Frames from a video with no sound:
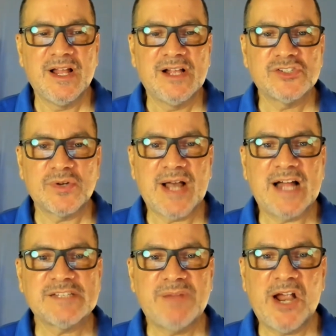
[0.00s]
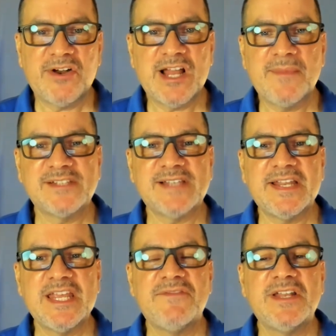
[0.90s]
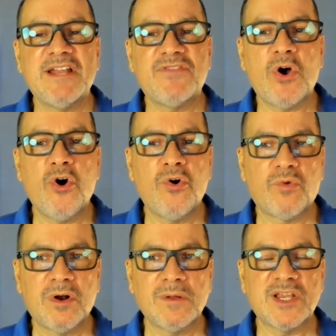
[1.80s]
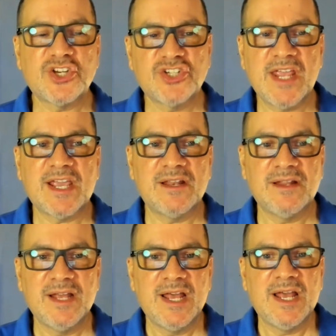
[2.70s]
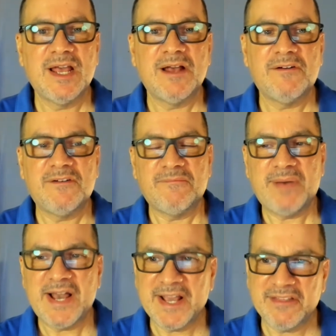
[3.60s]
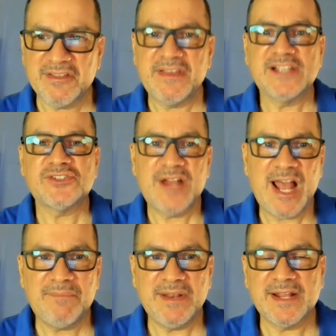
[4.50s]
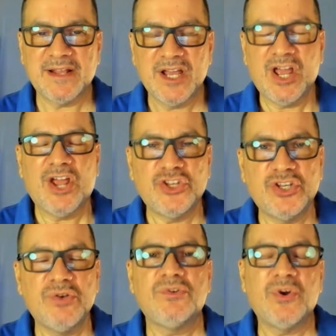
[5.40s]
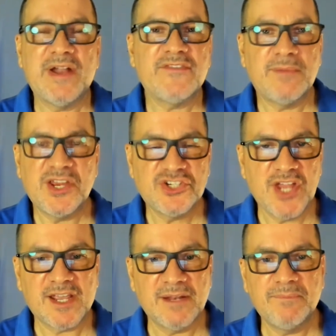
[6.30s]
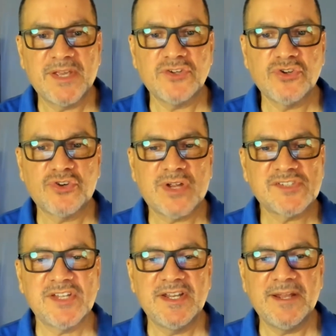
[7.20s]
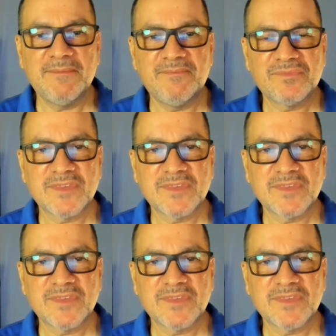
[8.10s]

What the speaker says: So God's paradigm is that even if the whole world is shaken by the things that are happening, you don't have to be shaken because you trust in him.